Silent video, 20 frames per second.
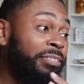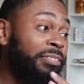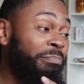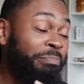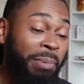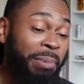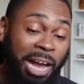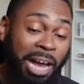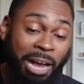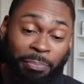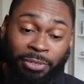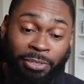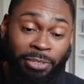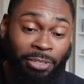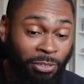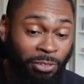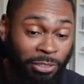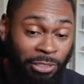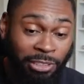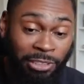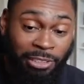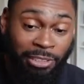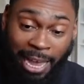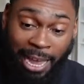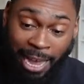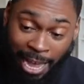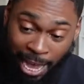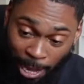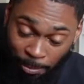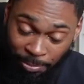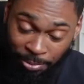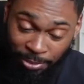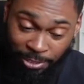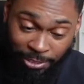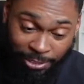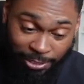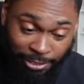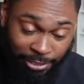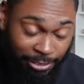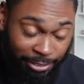Mappa on
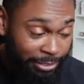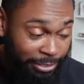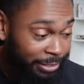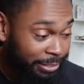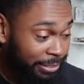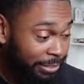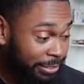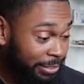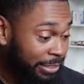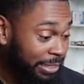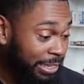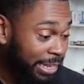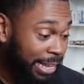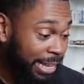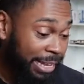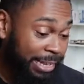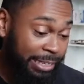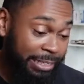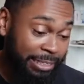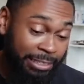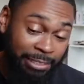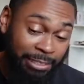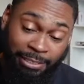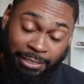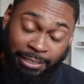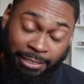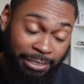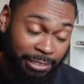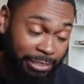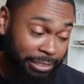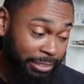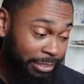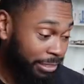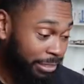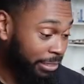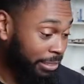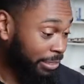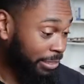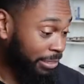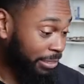top, like
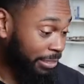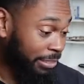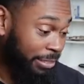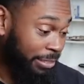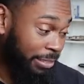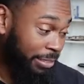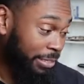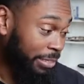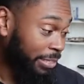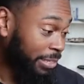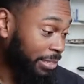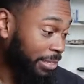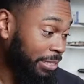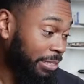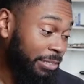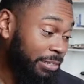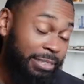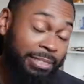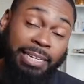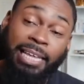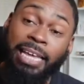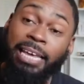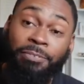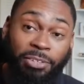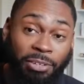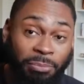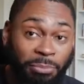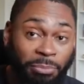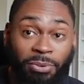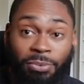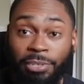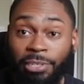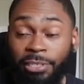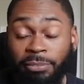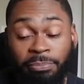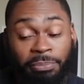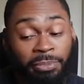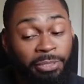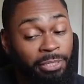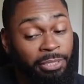slaving them
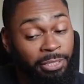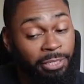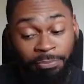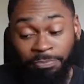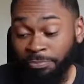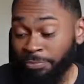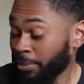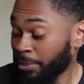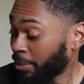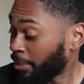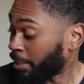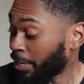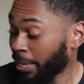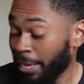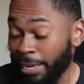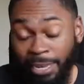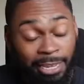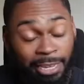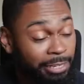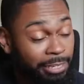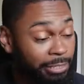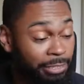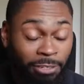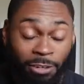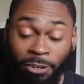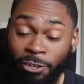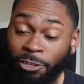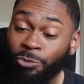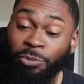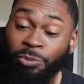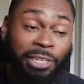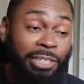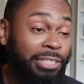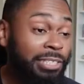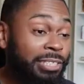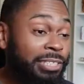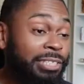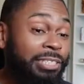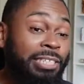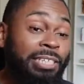boys. But hey, as long as we get
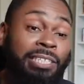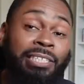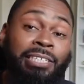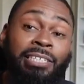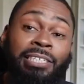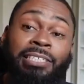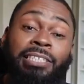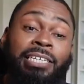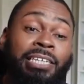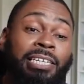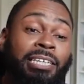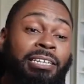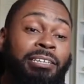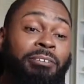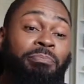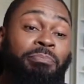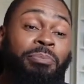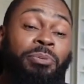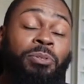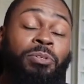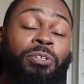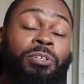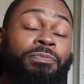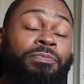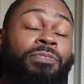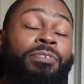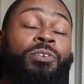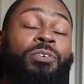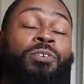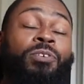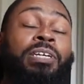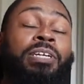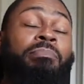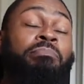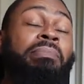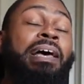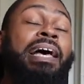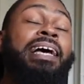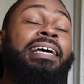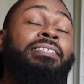to see this beautiful
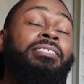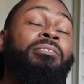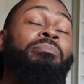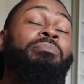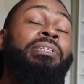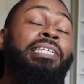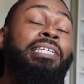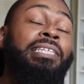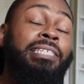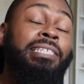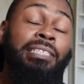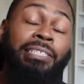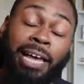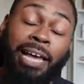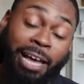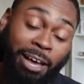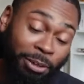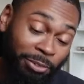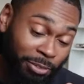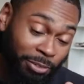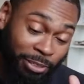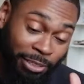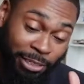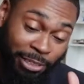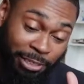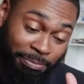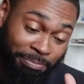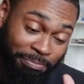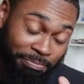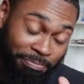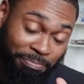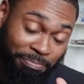masterpiece, I don't know yet